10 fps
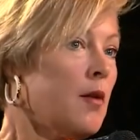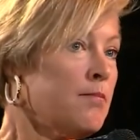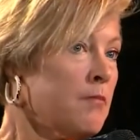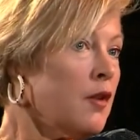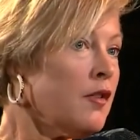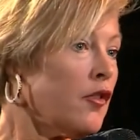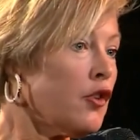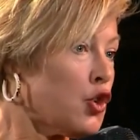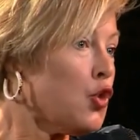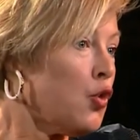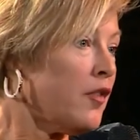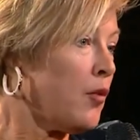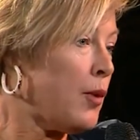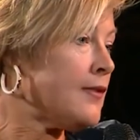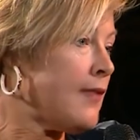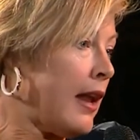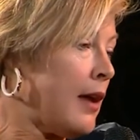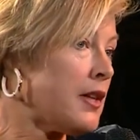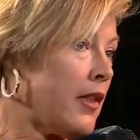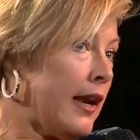Most of the tools that we
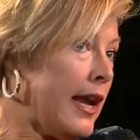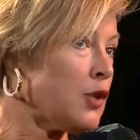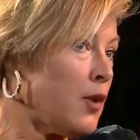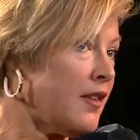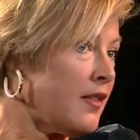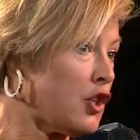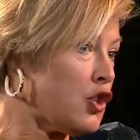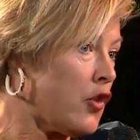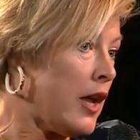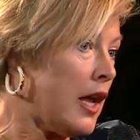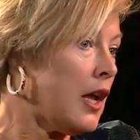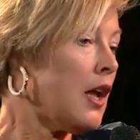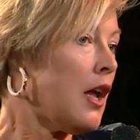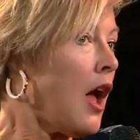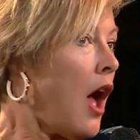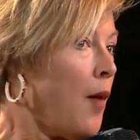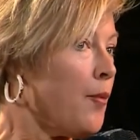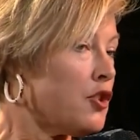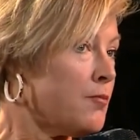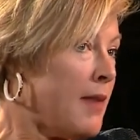developed in the late 20th century
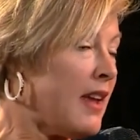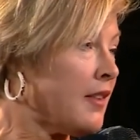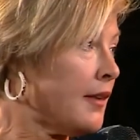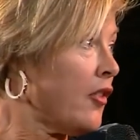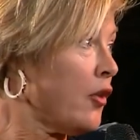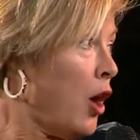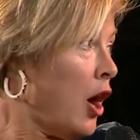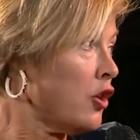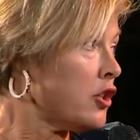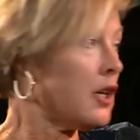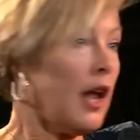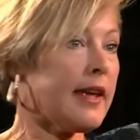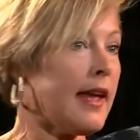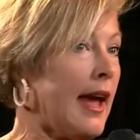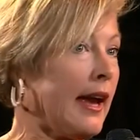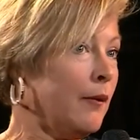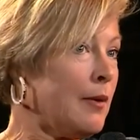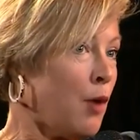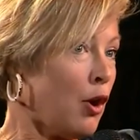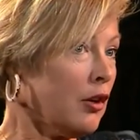um, to make sense of the world, like
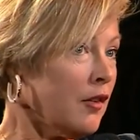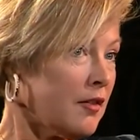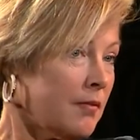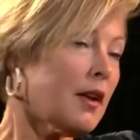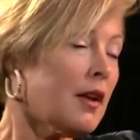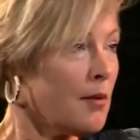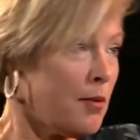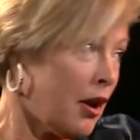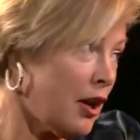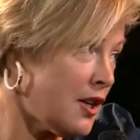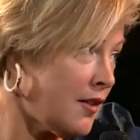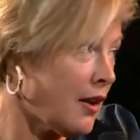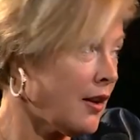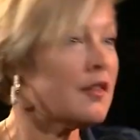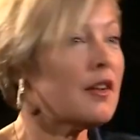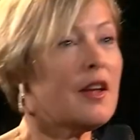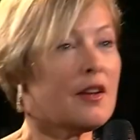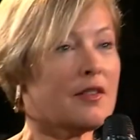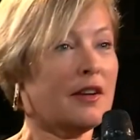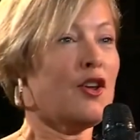economic models. Apologies, Yanis,
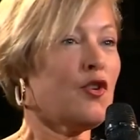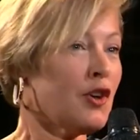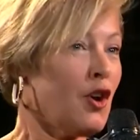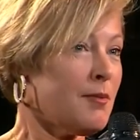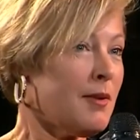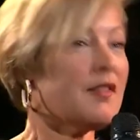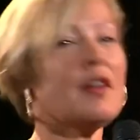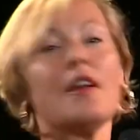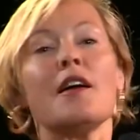because I know you're an economist,